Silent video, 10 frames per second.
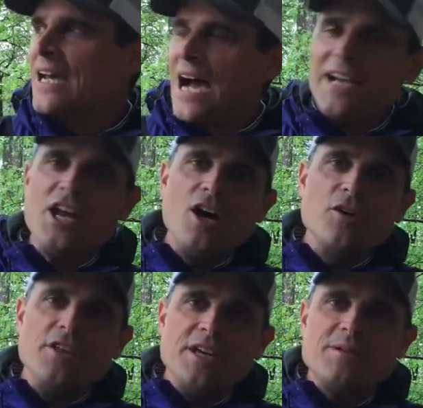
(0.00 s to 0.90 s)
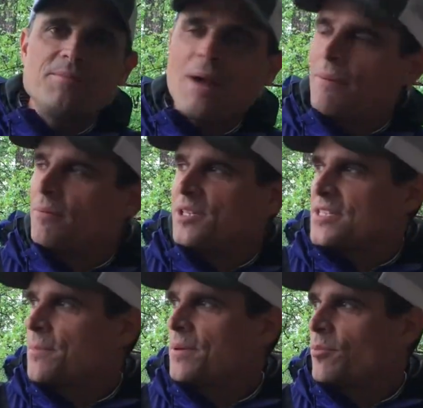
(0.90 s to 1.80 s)
I know that probably
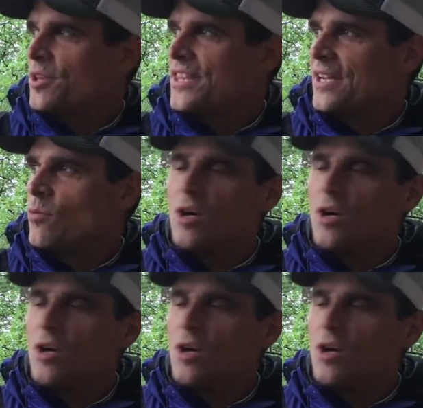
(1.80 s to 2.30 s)
some people would think,